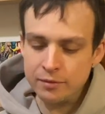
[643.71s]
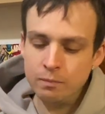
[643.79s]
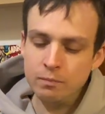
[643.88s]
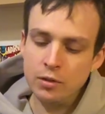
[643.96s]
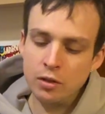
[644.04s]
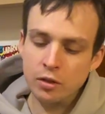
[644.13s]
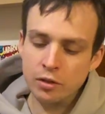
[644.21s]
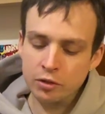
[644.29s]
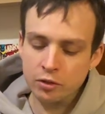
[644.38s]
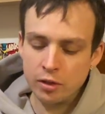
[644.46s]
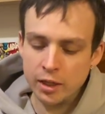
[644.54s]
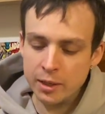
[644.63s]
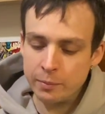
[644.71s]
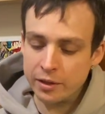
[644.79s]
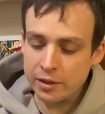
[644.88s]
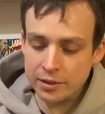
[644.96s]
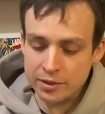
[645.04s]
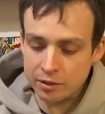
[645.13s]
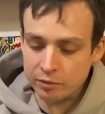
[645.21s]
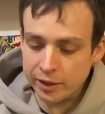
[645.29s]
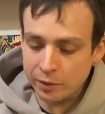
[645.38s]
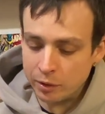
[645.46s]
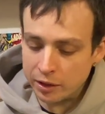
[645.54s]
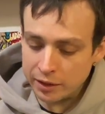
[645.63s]
Not a shiny, but it is a
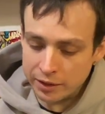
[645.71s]
green one.